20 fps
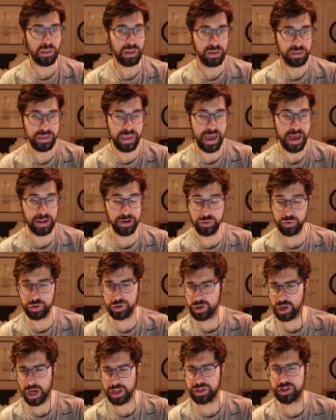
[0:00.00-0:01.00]
yeah, and you could
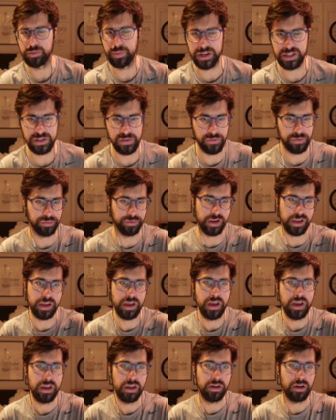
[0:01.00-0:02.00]
not do best of three
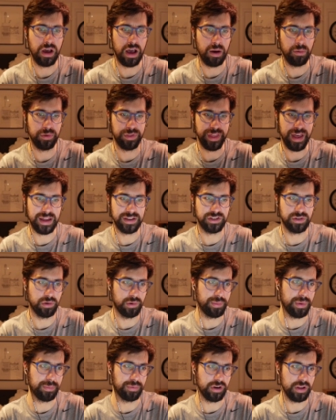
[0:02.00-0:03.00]
uh, with that, so it
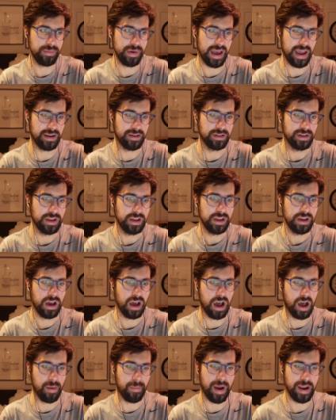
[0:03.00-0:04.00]
would be pretty bad.
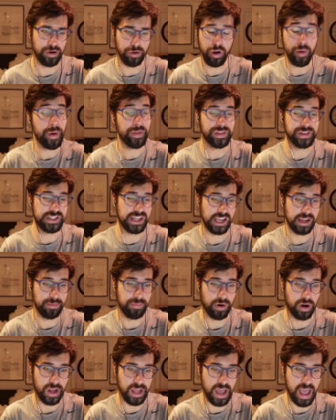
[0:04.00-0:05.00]
Um, I don't know about the second
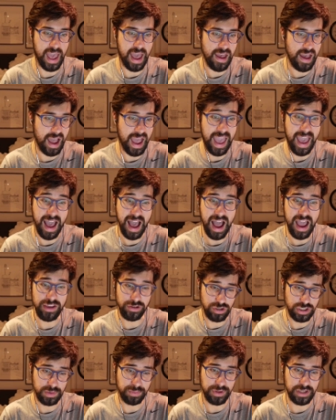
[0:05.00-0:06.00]
part. I, I, I, I,
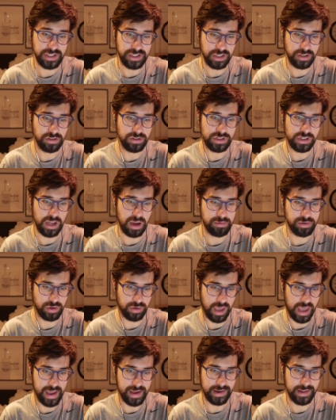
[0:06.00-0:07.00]
used to play singles. I was
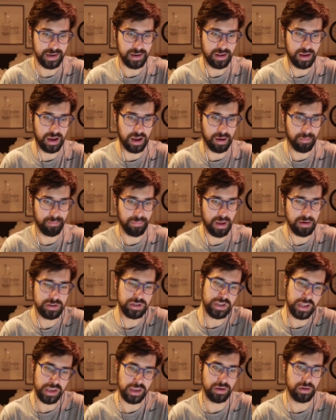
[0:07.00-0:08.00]
okay at it. Um, I
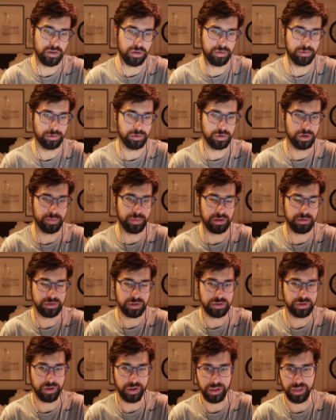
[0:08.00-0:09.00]
was like good, good, but I was
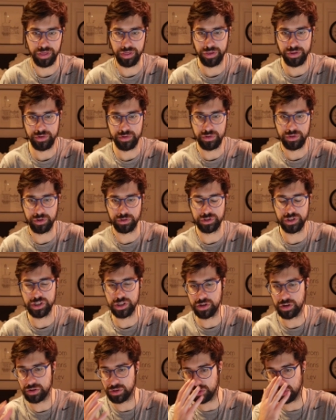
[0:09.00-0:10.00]
also like 13
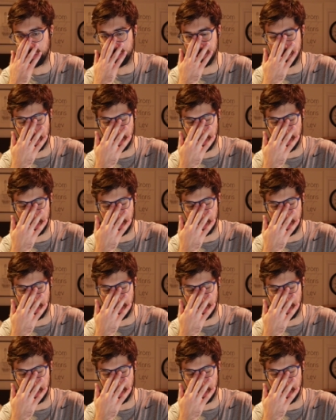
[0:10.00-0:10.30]
years old, so